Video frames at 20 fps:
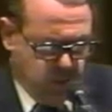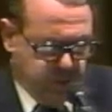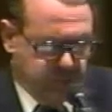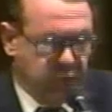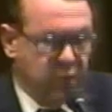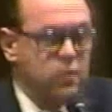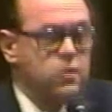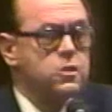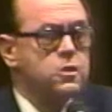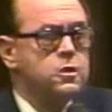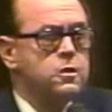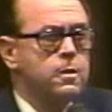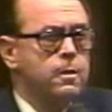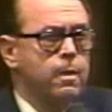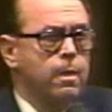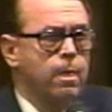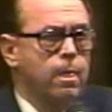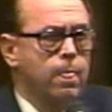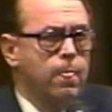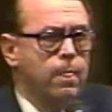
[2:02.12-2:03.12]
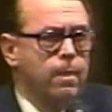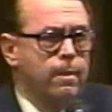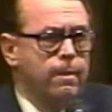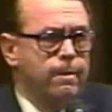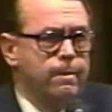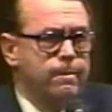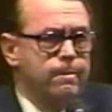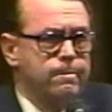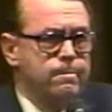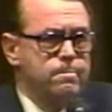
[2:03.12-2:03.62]
to deliver us.
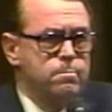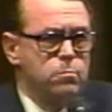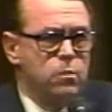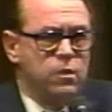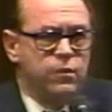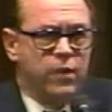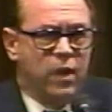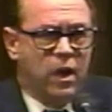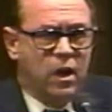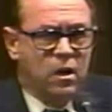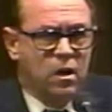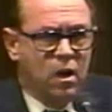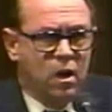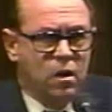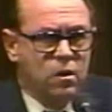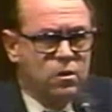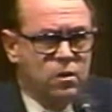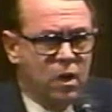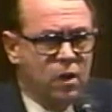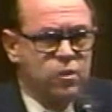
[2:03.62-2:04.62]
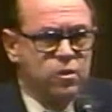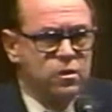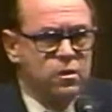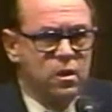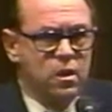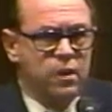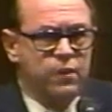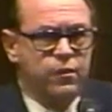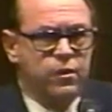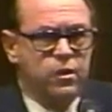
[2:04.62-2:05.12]
But if our God
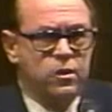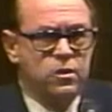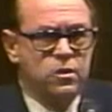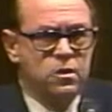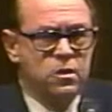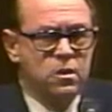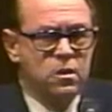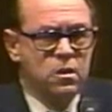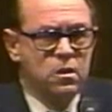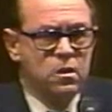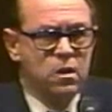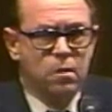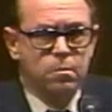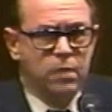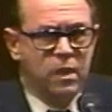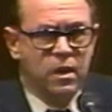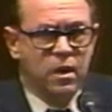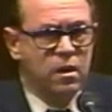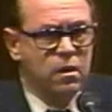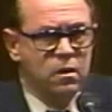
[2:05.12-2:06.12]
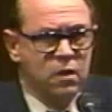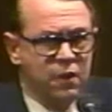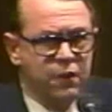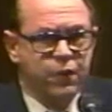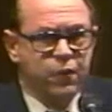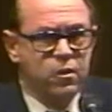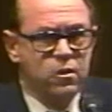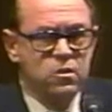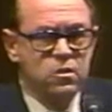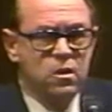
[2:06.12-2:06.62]
doesn't deliver us, doesn't make any
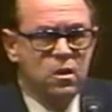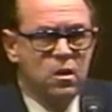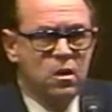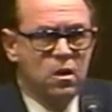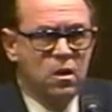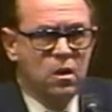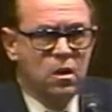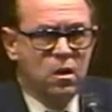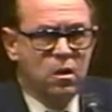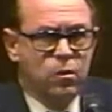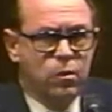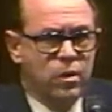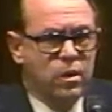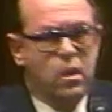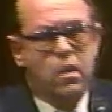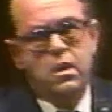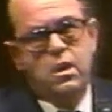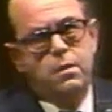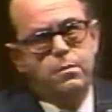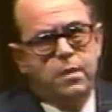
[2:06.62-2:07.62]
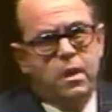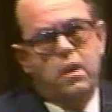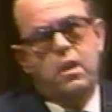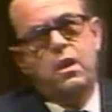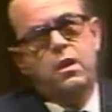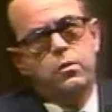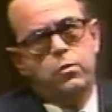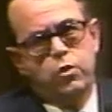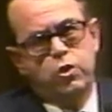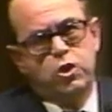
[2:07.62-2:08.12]
difference, we're not going to
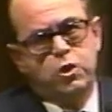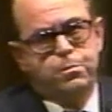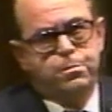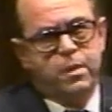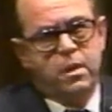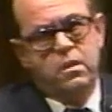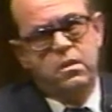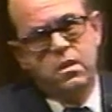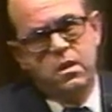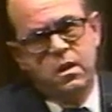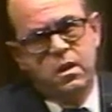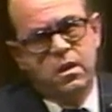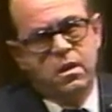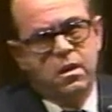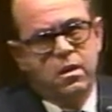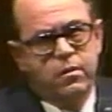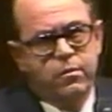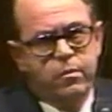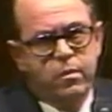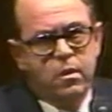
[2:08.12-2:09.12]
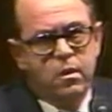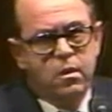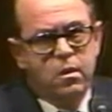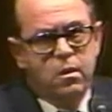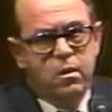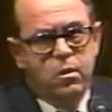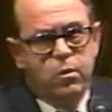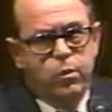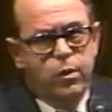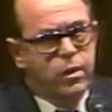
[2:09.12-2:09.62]
bow down and worship that thing.
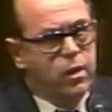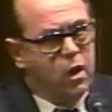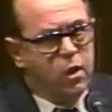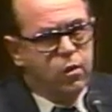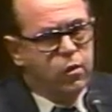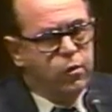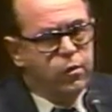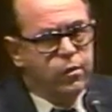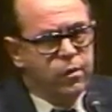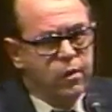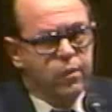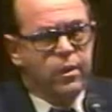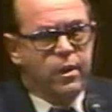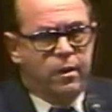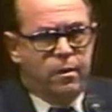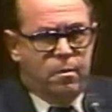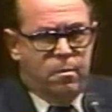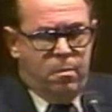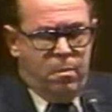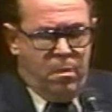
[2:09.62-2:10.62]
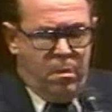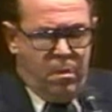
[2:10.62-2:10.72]
We're not going to do it."